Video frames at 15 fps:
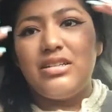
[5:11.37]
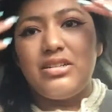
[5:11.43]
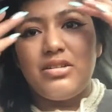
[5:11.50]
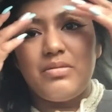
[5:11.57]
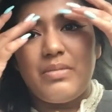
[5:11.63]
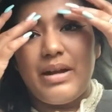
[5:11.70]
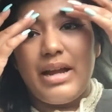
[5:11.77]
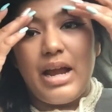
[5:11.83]
to do
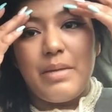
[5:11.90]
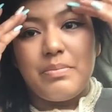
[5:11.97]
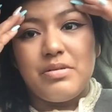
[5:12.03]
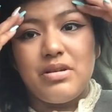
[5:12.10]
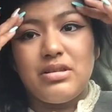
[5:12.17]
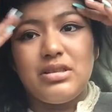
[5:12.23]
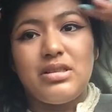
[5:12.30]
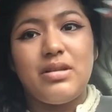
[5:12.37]
my
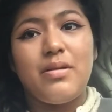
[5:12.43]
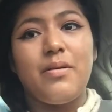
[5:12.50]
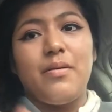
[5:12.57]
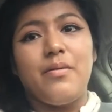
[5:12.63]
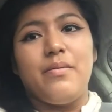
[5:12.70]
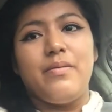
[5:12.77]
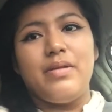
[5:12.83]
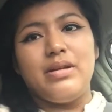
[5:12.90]
eyebrows,
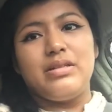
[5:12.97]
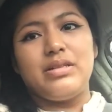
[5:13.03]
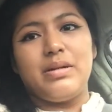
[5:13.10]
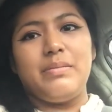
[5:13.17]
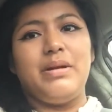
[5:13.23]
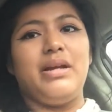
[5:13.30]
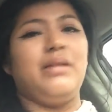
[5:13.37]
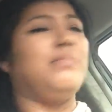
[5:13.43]
which I
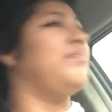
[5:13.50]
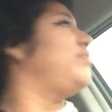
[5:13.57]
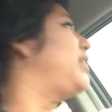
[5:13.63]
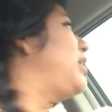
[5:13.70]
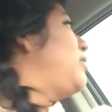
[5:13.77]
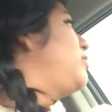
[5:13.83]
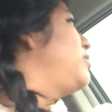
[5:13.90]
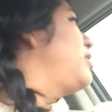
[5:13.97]
mean,
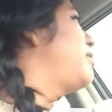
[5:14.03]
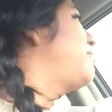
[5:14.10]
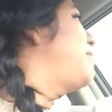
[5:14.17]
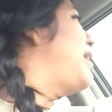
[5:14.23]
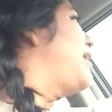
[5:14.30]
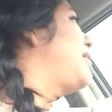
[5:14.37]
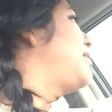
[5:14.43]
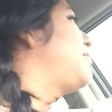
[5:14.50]
they don't look
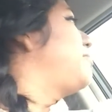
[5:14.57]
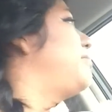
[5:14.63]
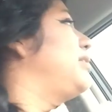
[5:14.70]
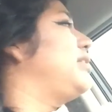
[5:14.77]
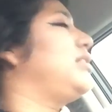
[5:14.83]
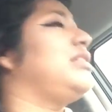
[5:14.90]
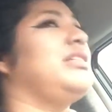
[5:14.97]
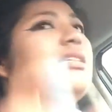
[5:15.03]
bad,
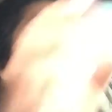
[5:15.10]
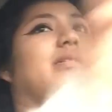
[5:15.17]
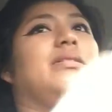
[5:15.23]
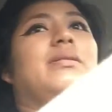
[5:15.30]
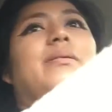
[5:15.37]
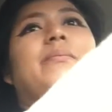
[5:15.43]
but still.